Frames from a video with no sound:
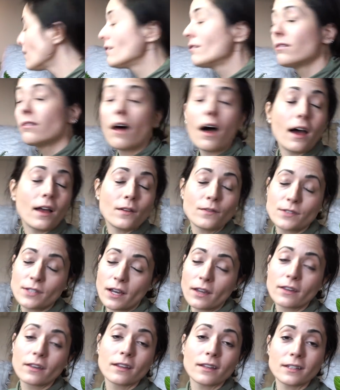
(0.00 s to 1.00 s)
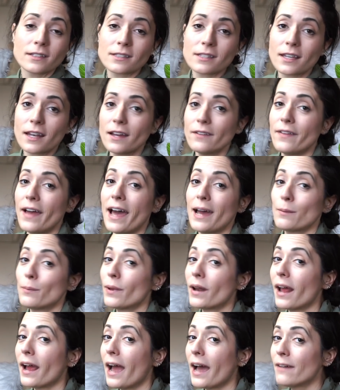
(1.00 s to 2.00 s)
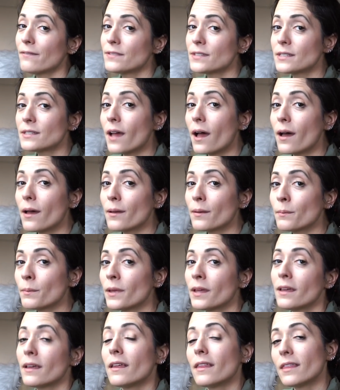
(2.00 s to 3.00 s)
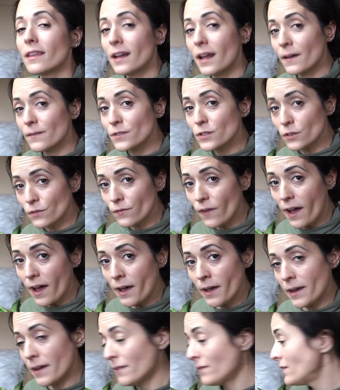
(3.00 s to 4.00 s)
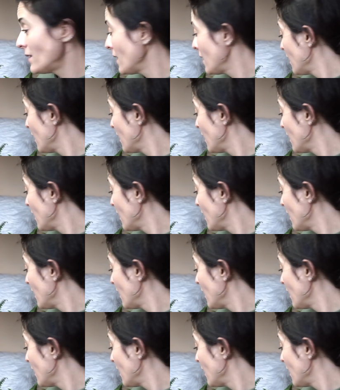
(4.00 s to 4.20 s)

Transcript: a lot of succulents that I've had, but I have some that have survived,